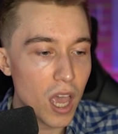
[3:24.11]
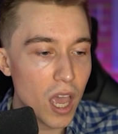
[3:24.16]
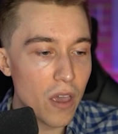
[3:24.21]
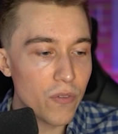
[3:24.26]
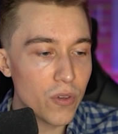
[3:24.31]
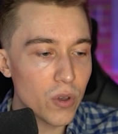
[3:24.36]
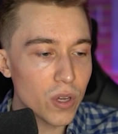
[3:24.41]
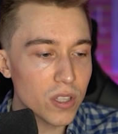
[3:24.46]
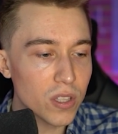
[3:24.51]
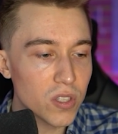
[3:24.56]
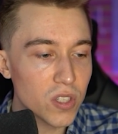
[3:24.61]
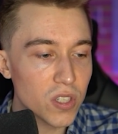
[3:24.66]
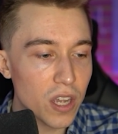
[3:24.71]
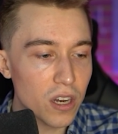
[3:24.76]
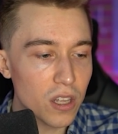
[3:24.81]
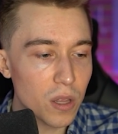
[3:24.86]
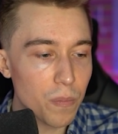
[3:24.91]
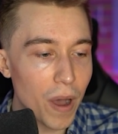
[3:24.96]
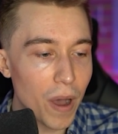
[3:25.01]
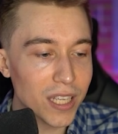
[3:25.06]
if you
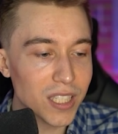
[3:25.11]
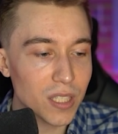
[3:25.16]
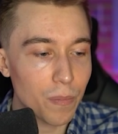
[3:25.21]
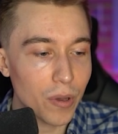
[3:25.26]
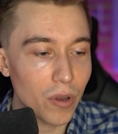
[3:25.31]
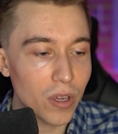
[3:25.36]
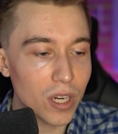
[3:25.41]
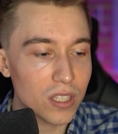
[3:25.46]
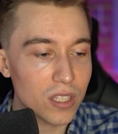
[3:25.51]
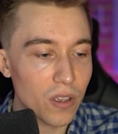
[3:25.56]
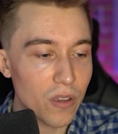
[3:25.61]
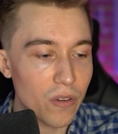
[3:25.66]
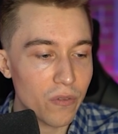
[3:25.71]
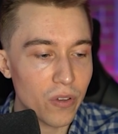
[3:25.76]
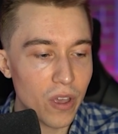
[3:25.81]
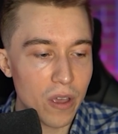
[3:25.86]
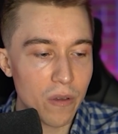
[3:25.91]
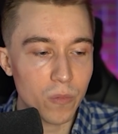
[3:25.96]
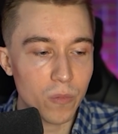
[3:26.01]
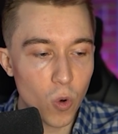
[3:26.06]
consider the possibilities of
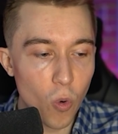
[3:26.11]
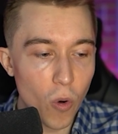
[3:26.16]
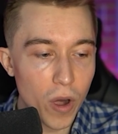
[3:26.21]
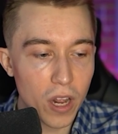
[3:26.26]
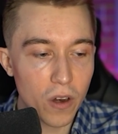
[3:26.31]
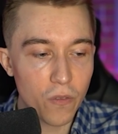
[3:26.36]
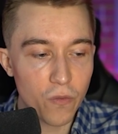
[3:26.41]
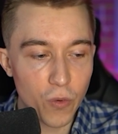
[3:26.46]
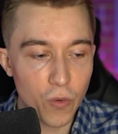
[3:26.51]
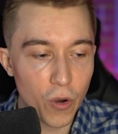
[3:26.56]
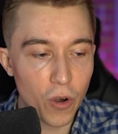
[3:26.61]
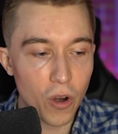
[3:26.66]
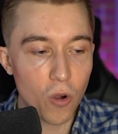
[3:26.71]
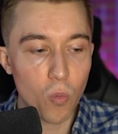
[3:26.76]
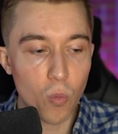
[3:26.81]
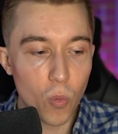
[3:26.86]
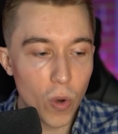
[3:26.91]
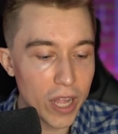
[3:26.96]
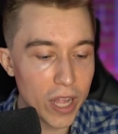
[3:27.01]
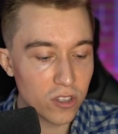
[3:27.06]
him going in for a
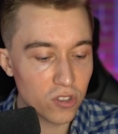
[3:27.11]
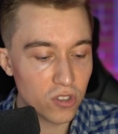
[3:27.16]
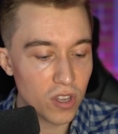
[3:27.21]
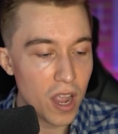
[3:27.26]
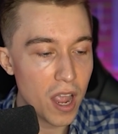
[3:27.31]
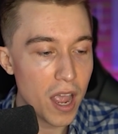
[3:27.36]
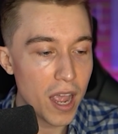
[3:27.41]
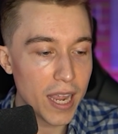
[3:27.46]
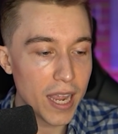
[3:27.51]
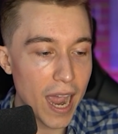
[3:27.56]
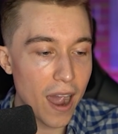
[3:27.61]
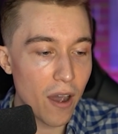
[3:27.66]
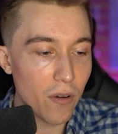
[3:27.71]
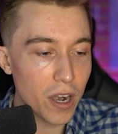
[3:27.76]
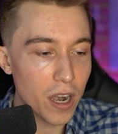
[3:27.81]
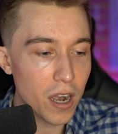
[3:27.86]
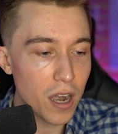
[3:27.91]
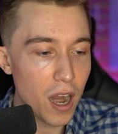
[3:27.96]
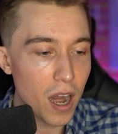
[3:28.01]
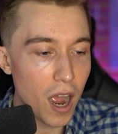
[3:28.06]
Witch
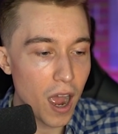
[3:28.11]
counter,